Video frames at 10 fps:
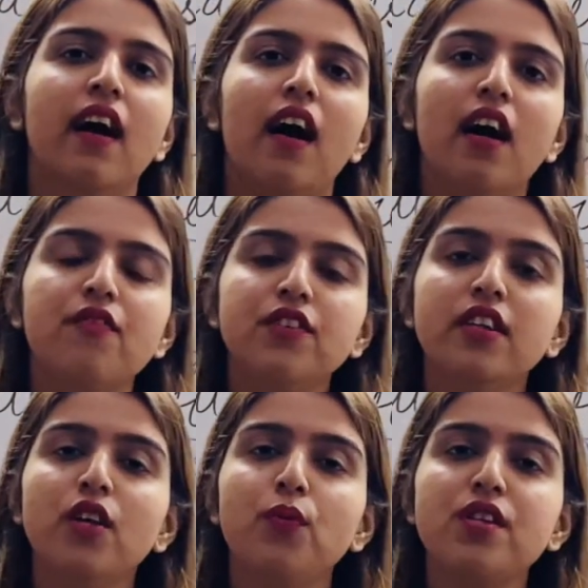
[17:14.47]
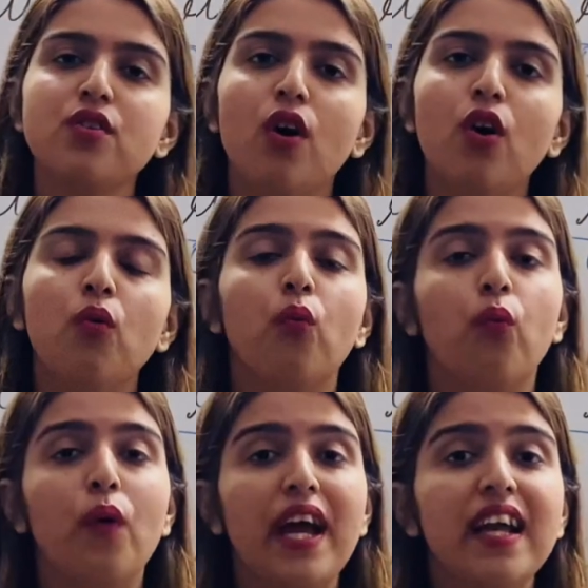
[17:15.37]
After that, we saw
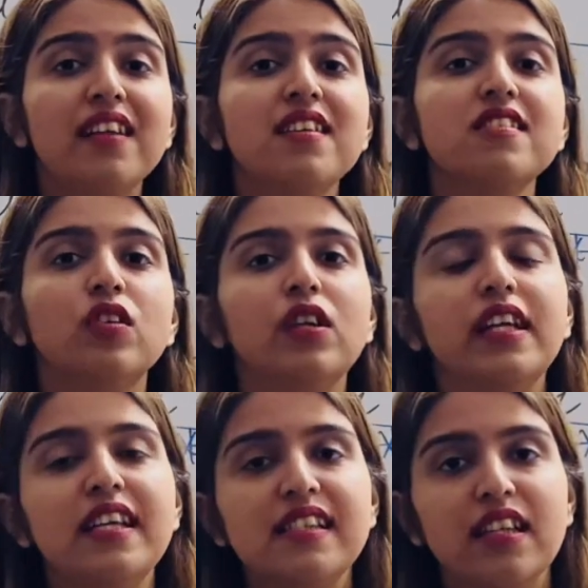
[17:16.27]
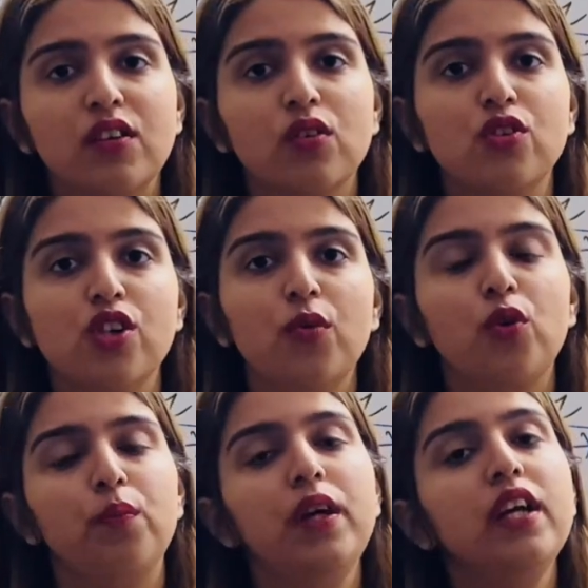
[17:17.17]
where this released energy
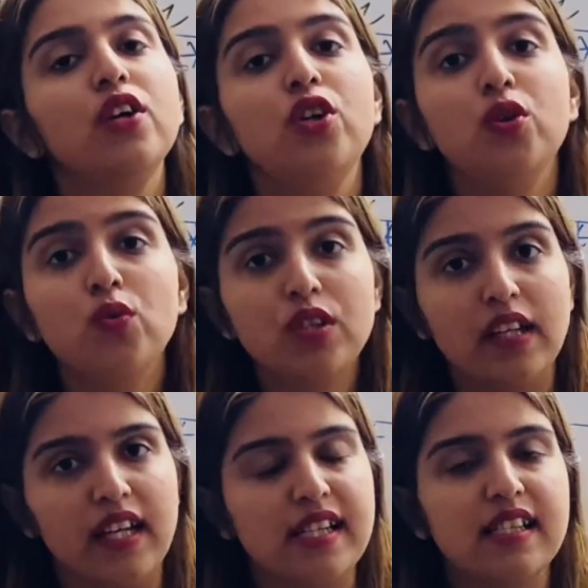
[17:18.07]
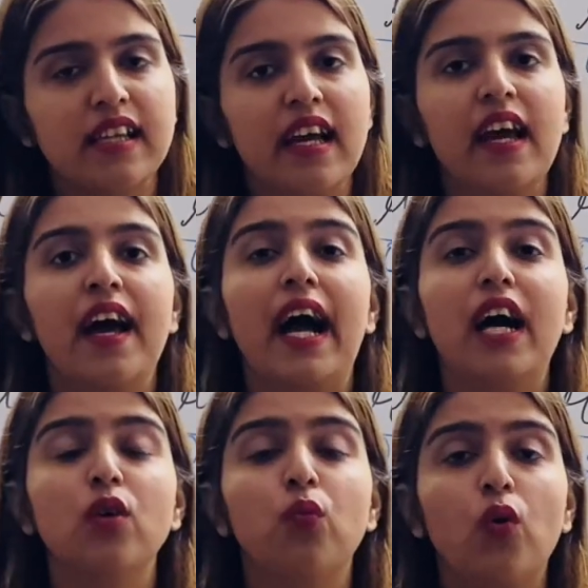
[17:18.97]
would be utilized
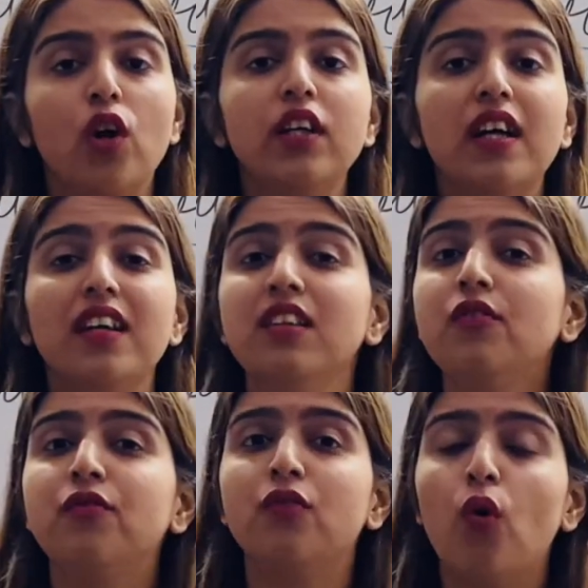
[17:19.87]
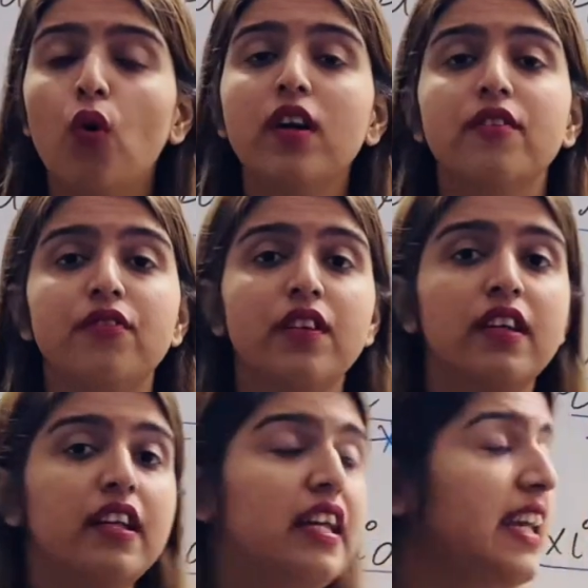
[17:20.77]
and what are the 4
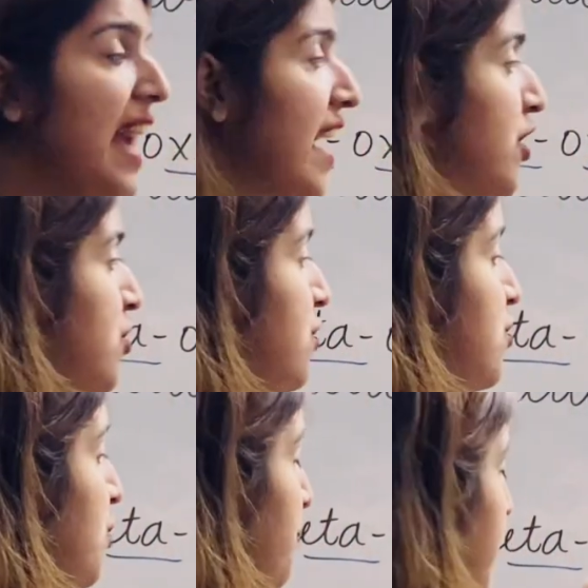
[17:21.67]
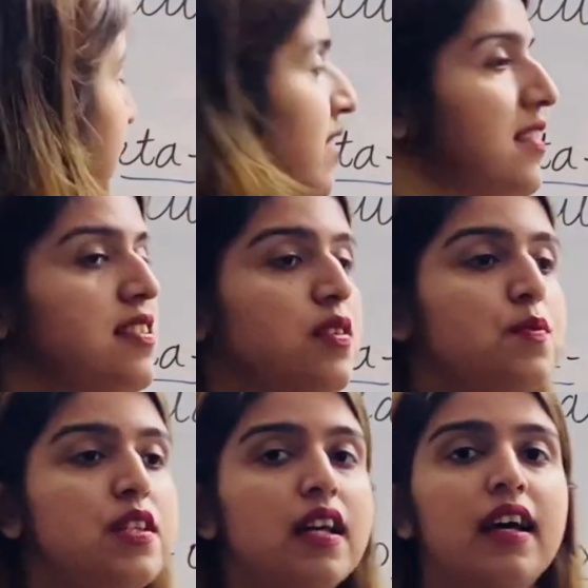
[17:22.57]
different reactions or
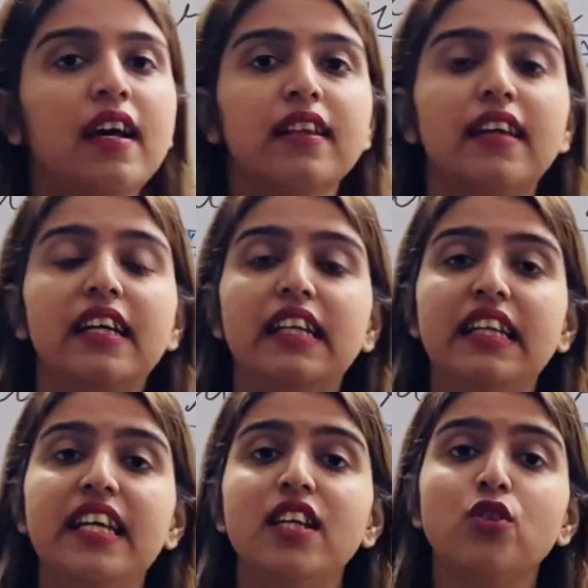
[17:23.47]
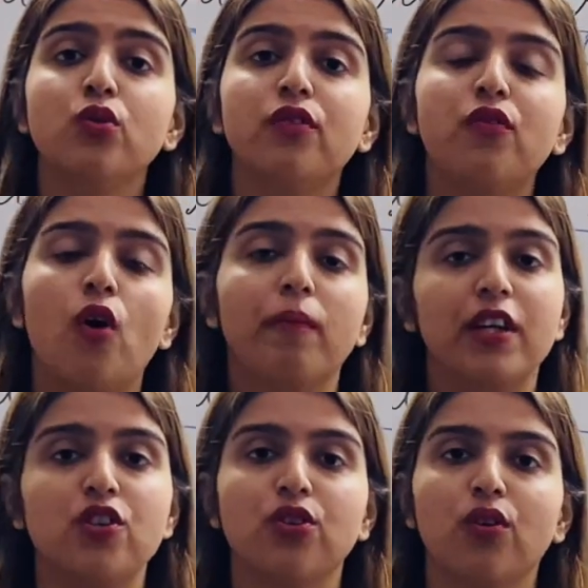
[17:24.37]
mechanisms that lead to the
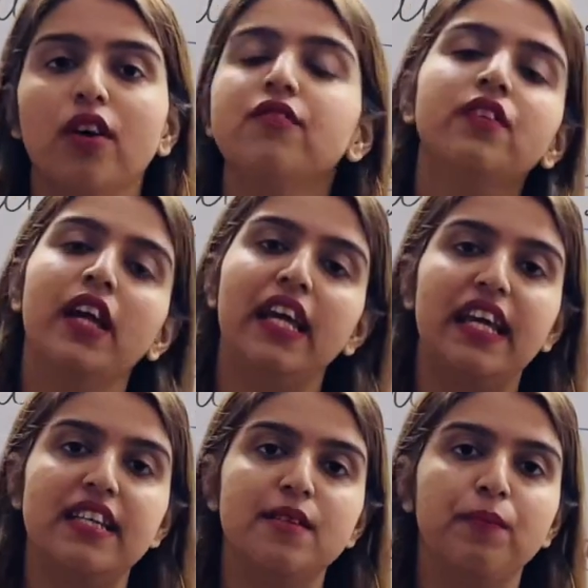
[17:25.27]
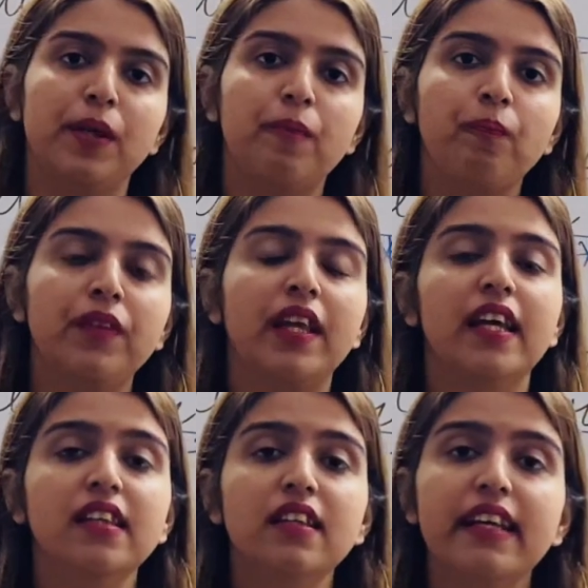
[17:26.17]
formation of ATP.
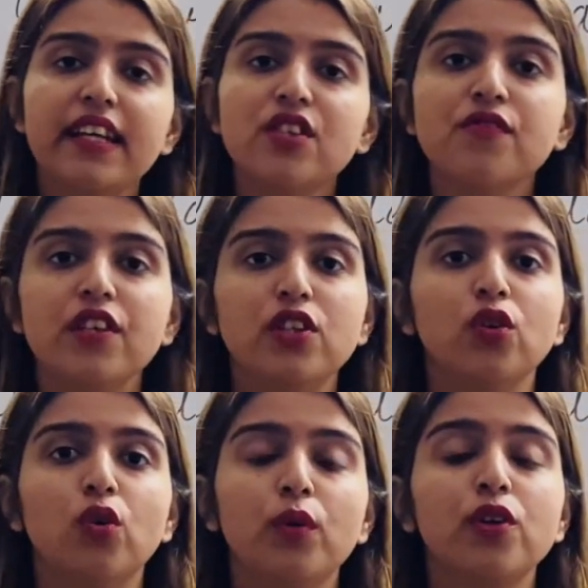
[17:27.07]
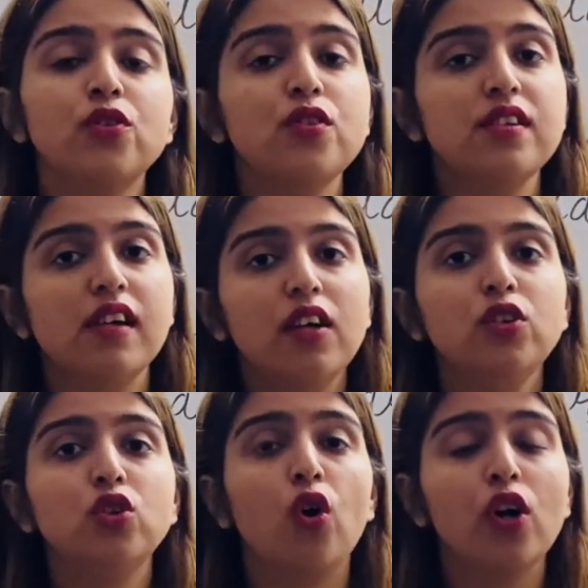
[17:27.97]
In the next video, we're going to
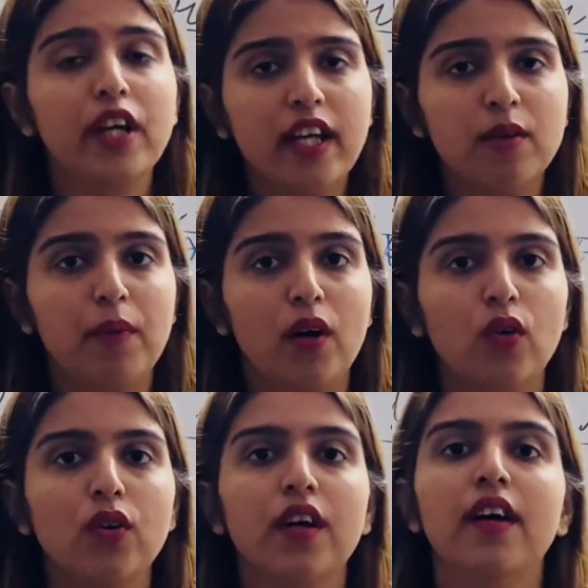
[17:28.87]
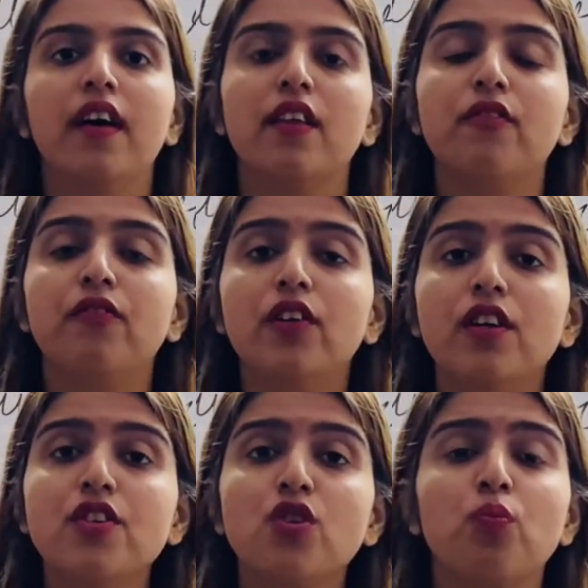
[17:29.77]
start talking about the
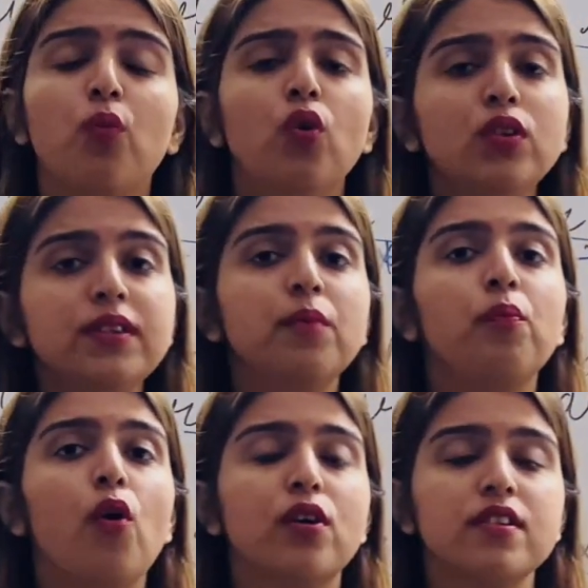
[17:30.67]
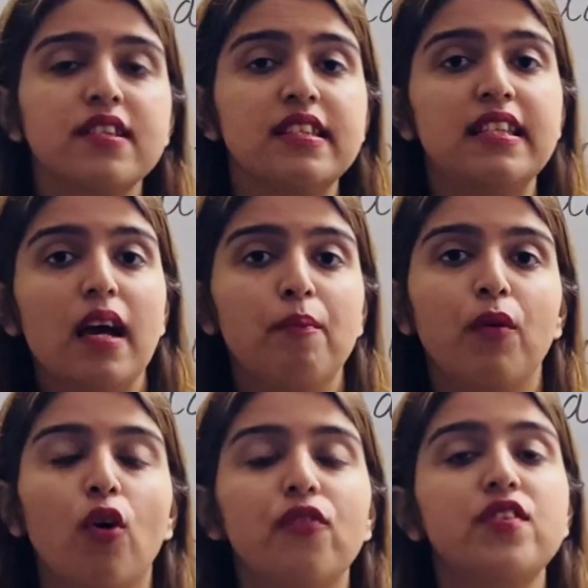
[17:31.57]
first most important step
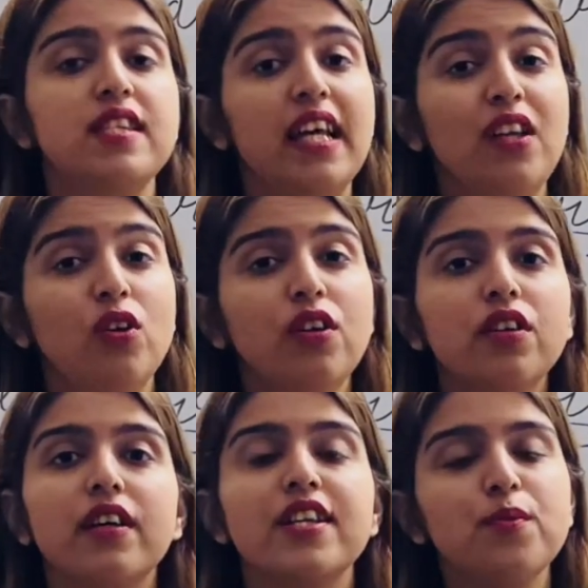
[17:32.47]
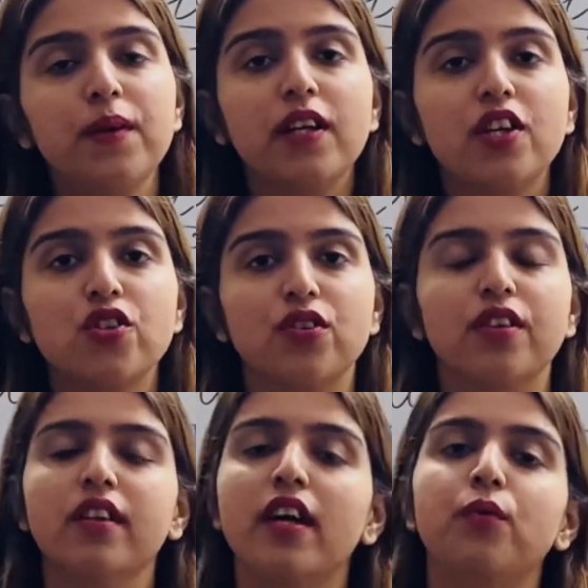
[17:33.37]
of cellular
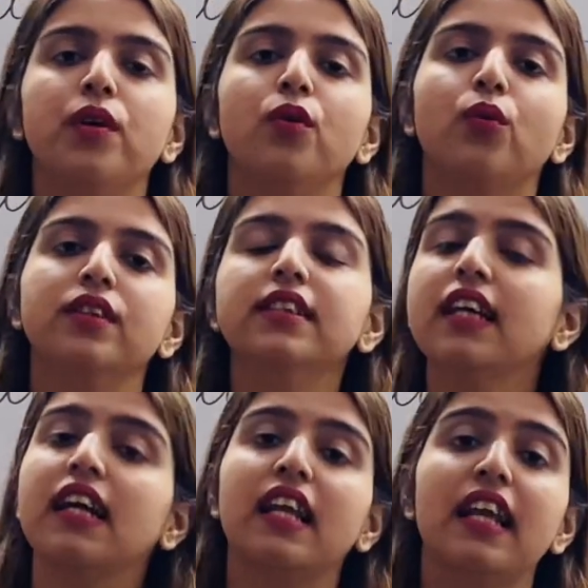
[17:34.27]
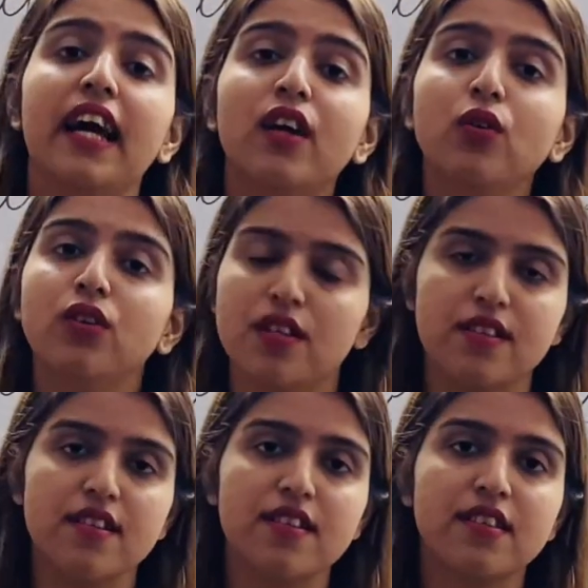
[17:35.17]
respiration that we know as
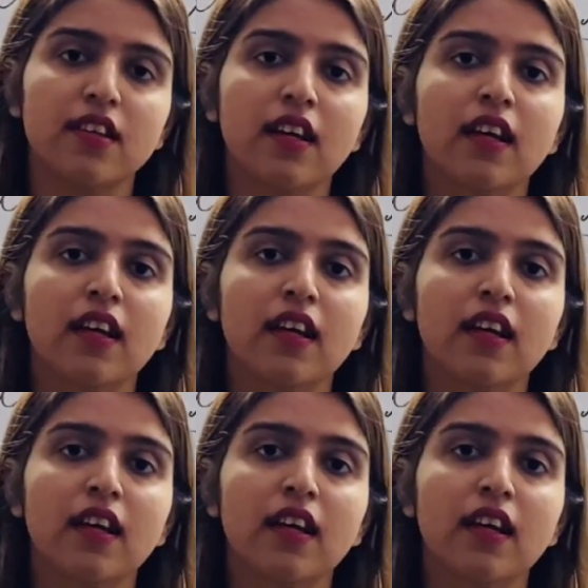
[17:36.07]
glycolysis.